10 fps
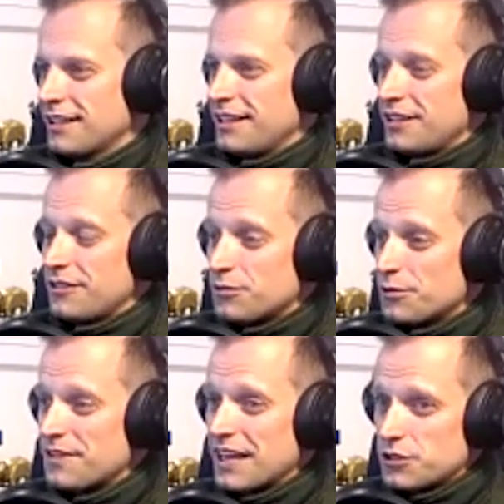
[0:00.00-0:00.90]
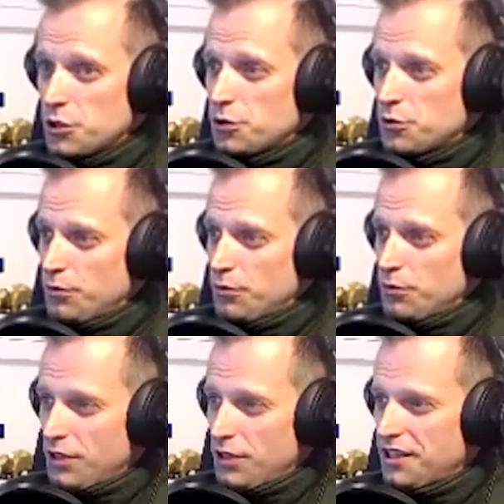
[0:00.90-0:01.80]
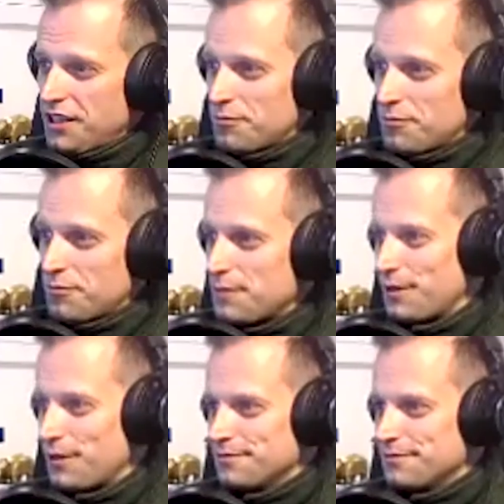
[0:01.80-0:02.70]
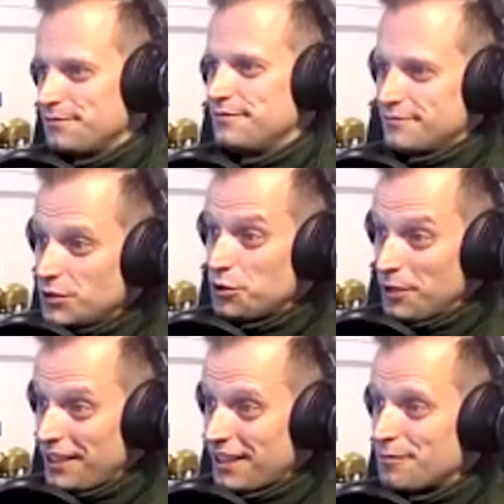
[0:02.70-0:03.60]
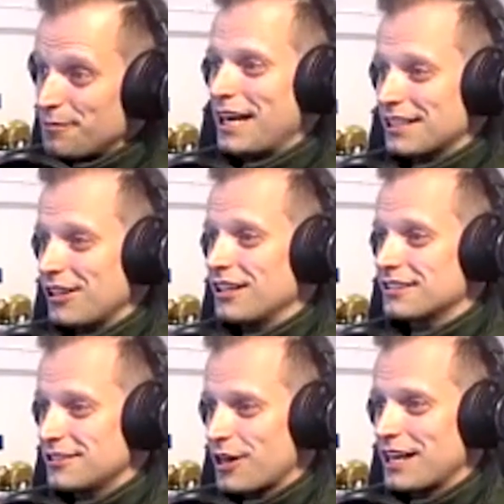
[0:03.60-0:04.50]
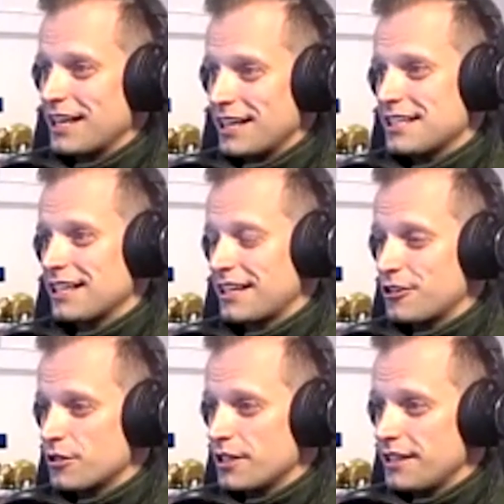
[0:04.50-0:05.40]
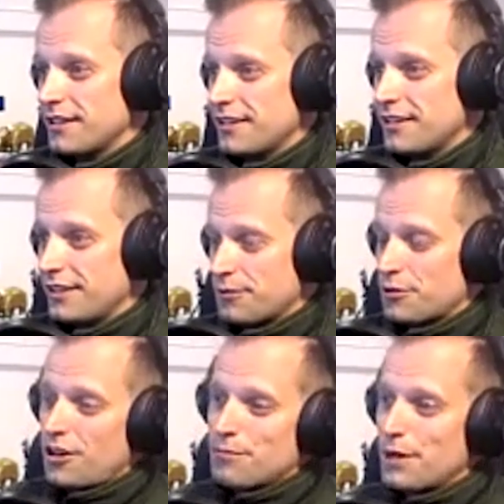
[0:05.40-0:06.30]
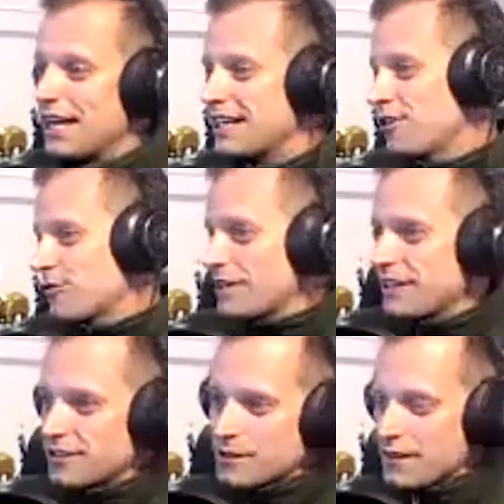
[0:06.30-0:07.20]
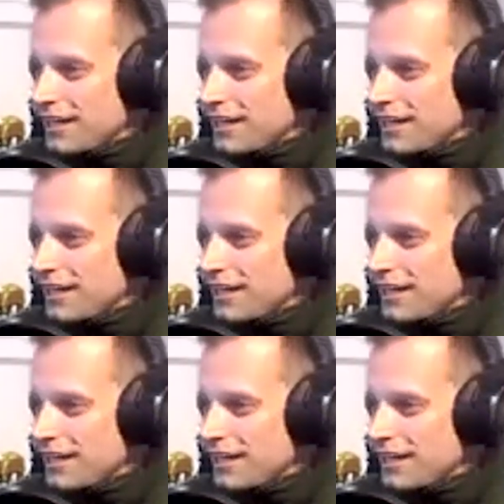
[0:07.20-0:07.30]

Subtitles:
We've got 2 million people, 2 million backlogged trying to get into the country. We're all bragging over here. They've got